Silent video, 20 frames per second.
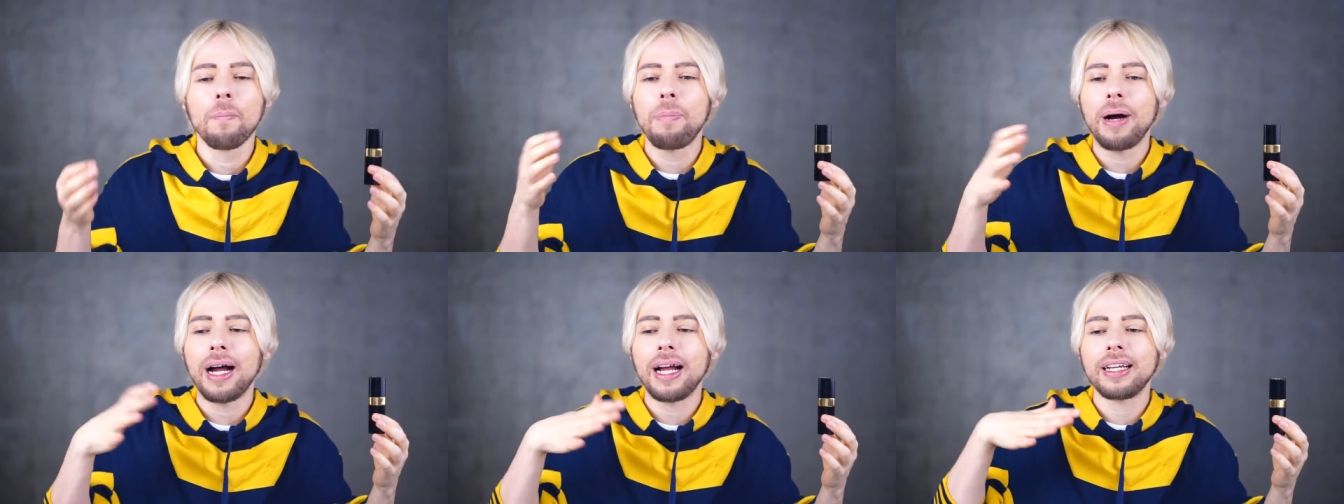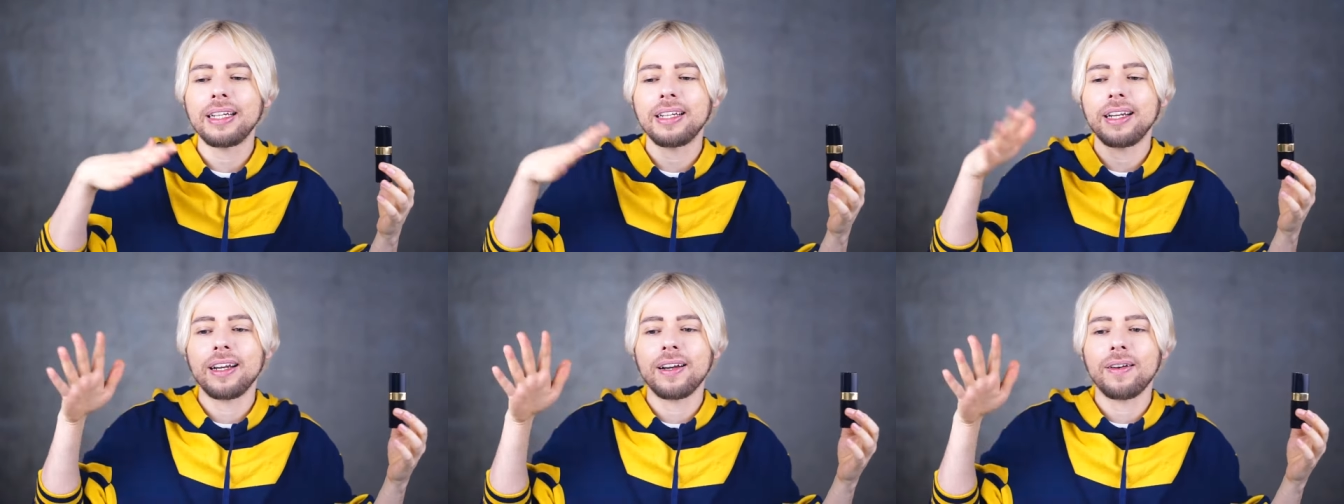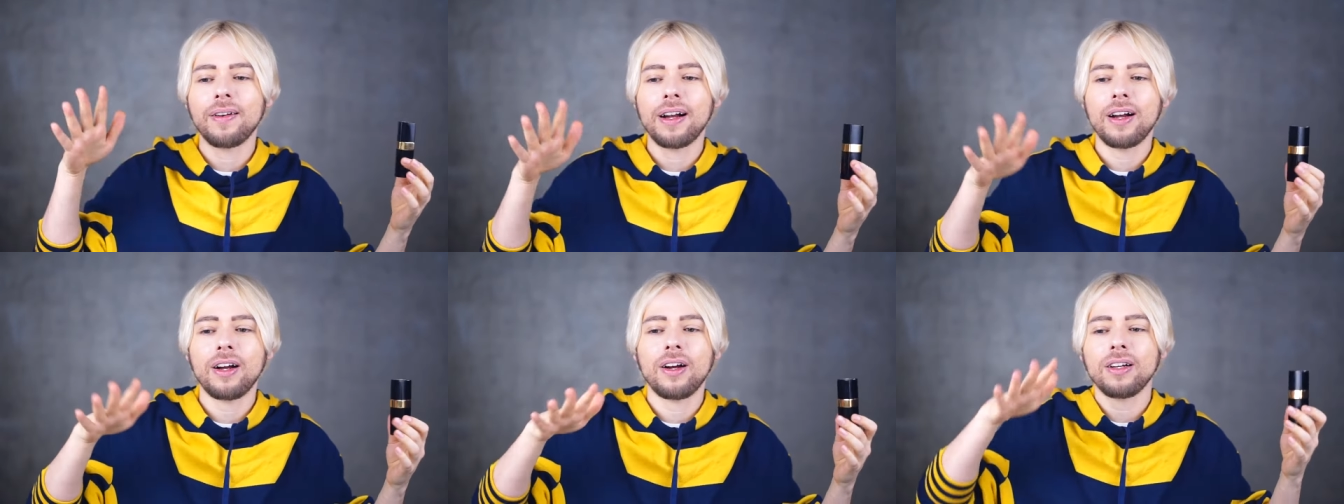But
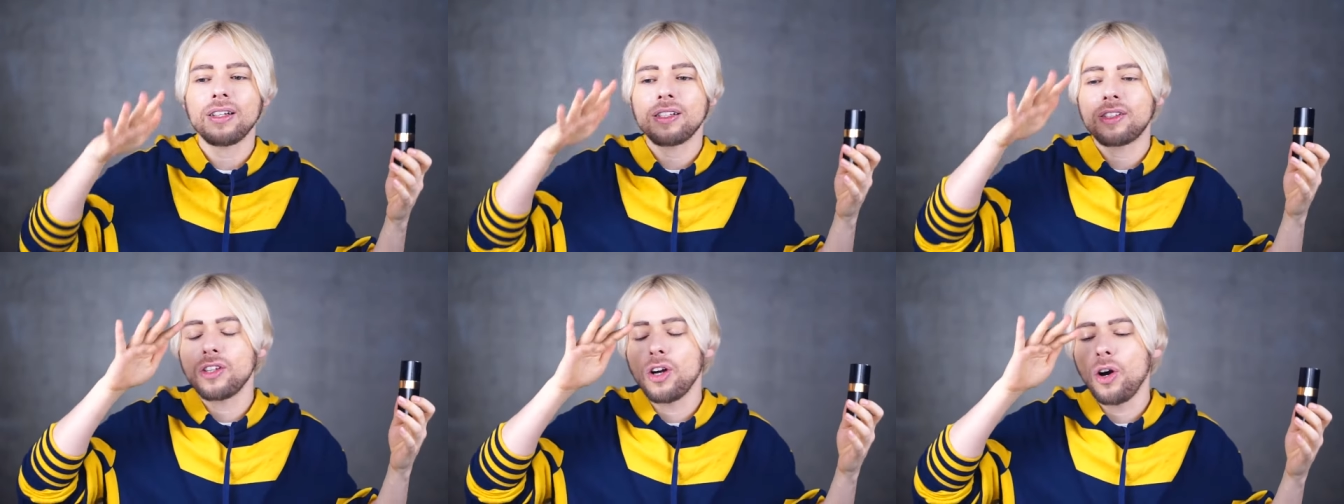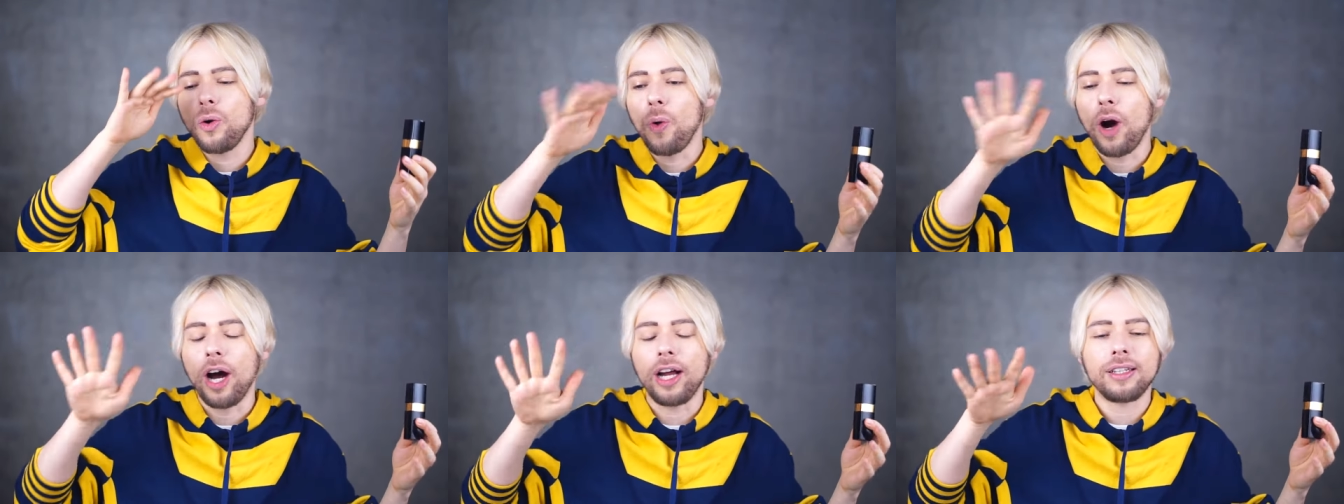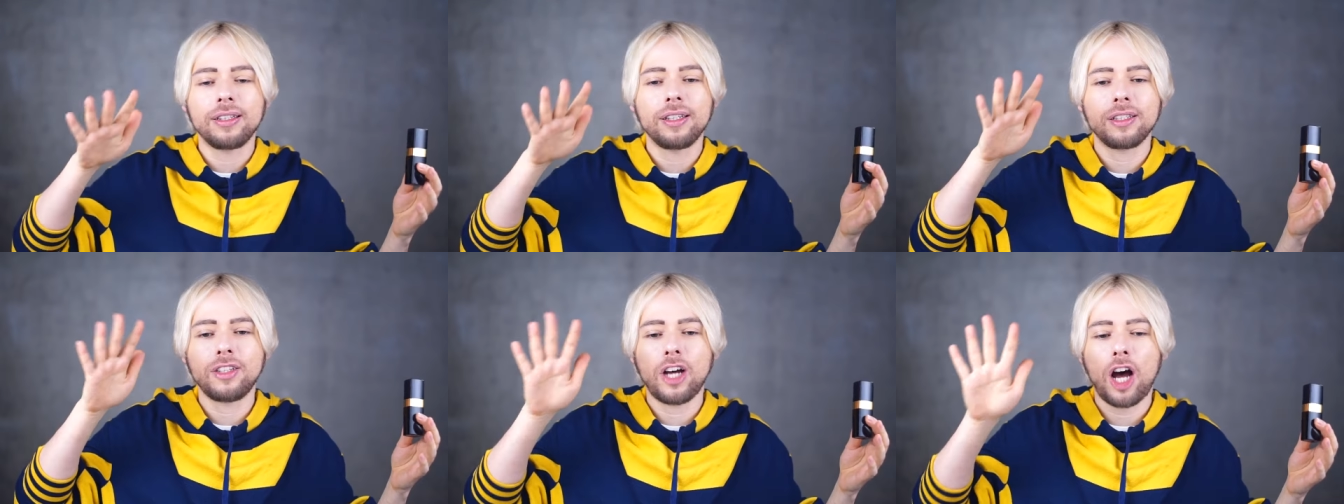so
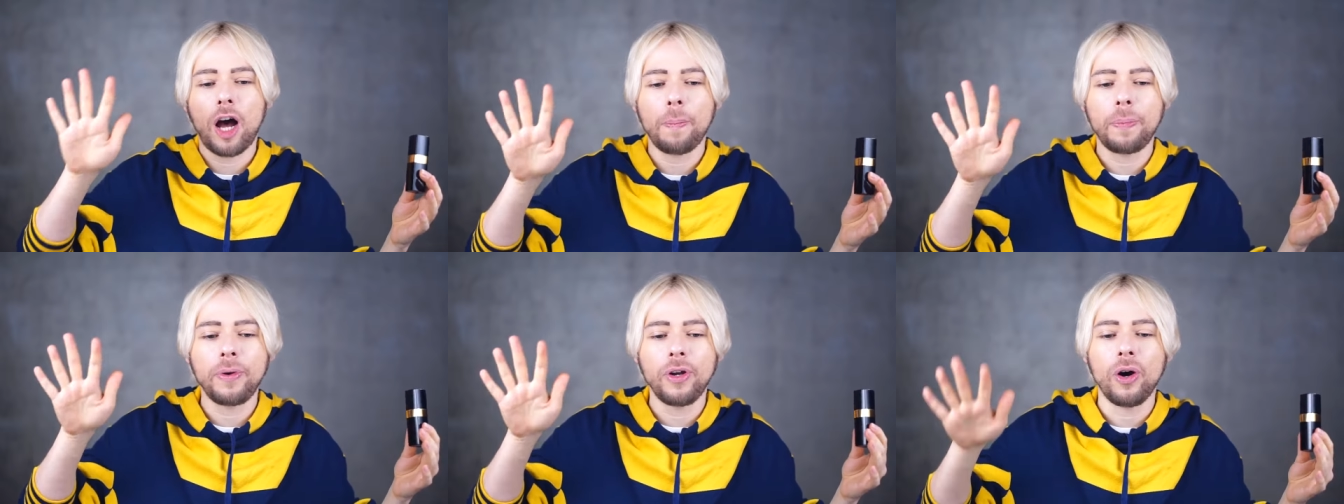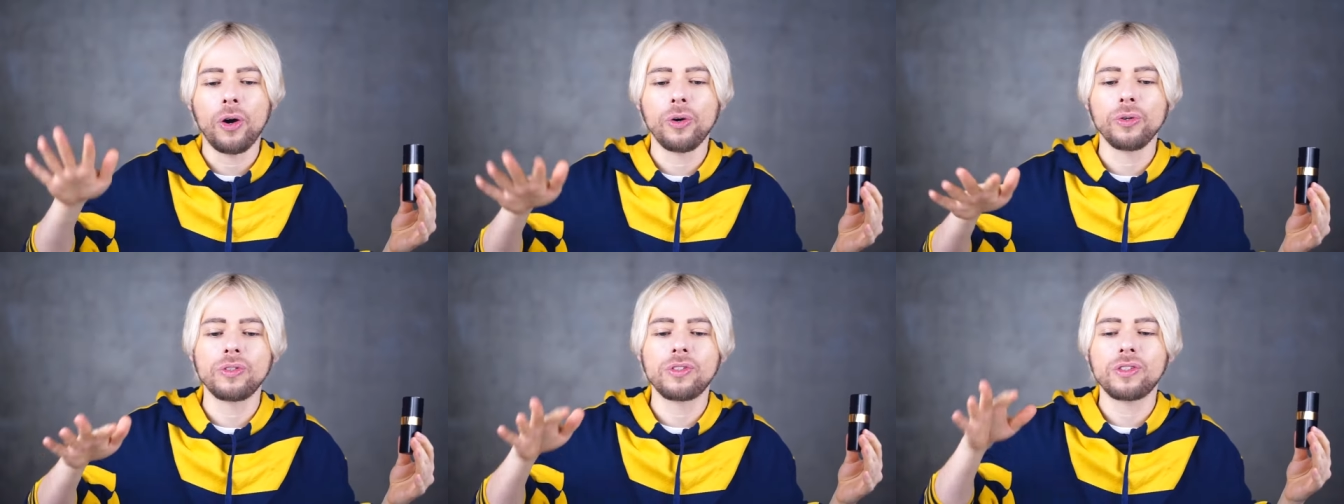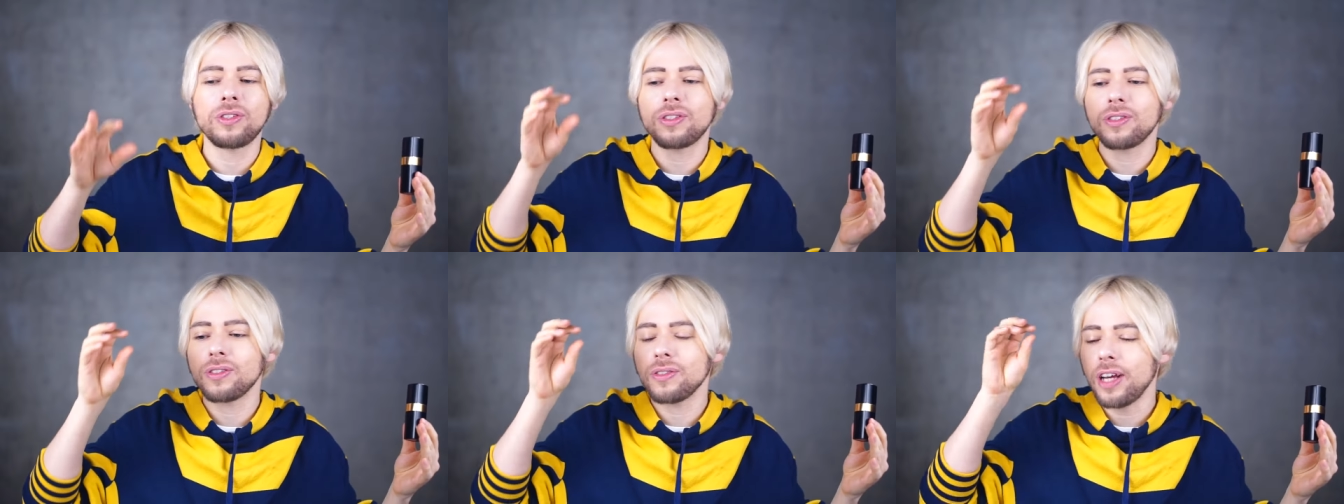what? The top
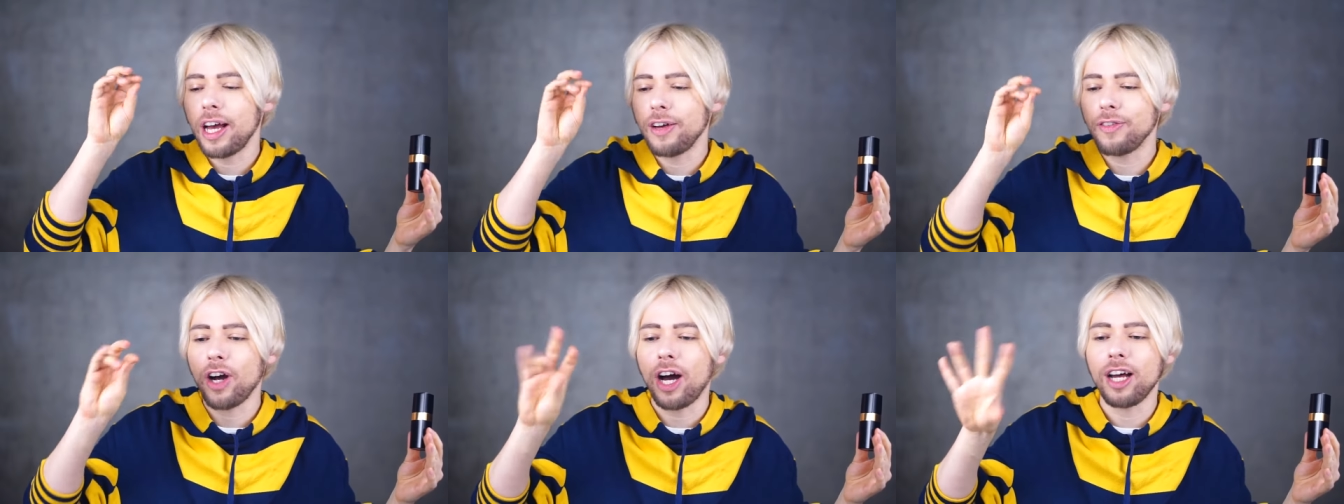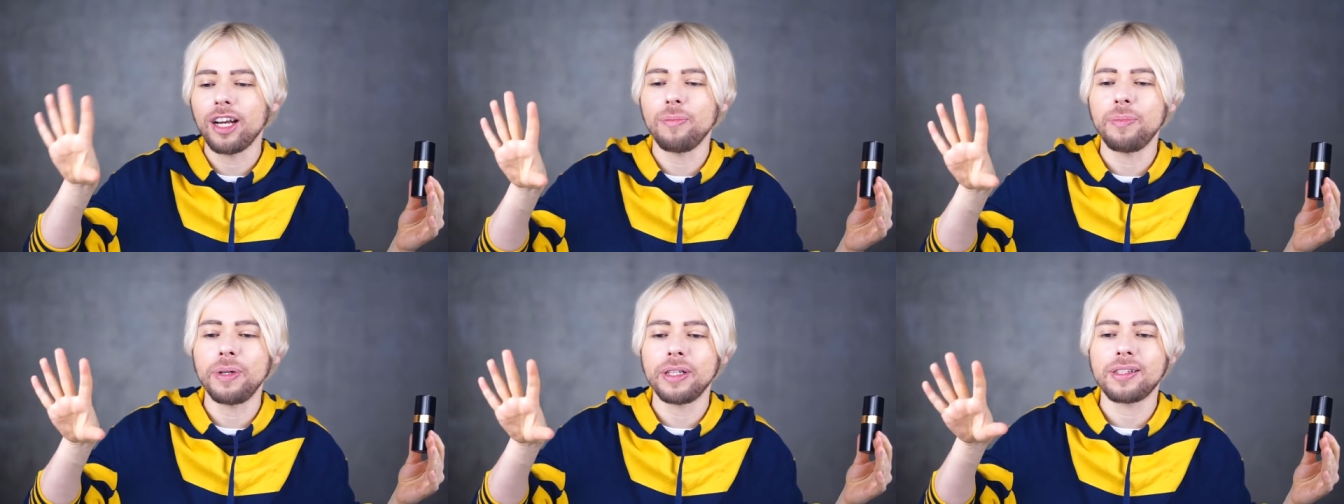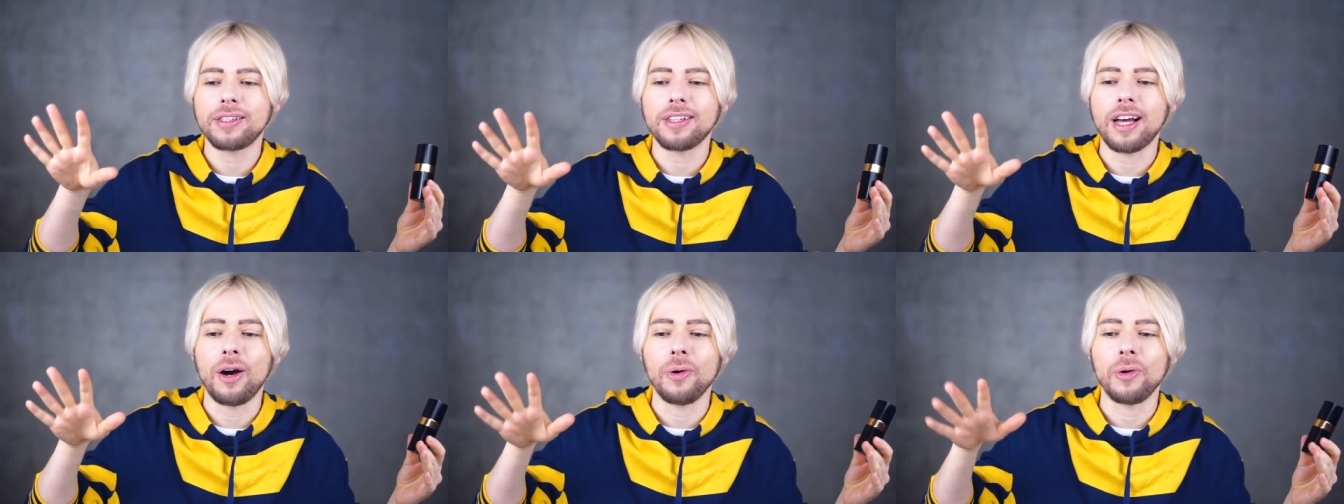notes have gone a
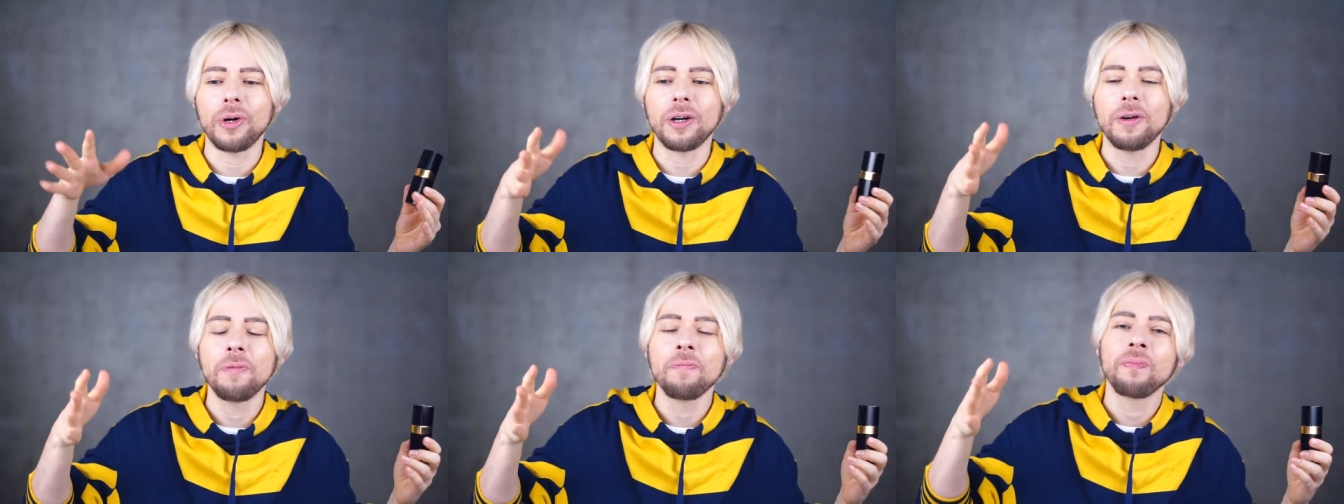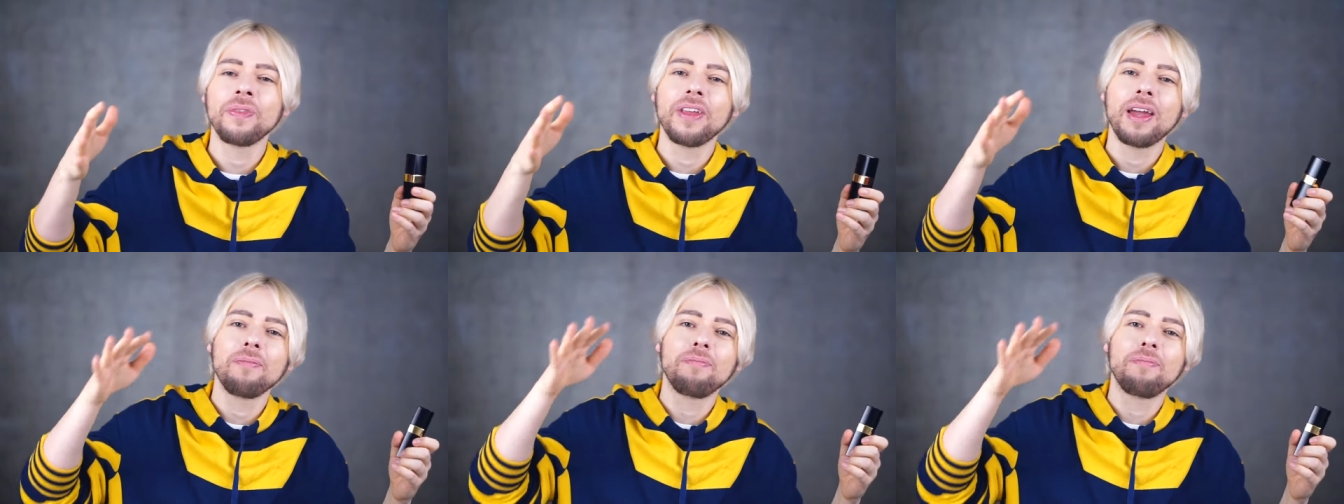bit sour,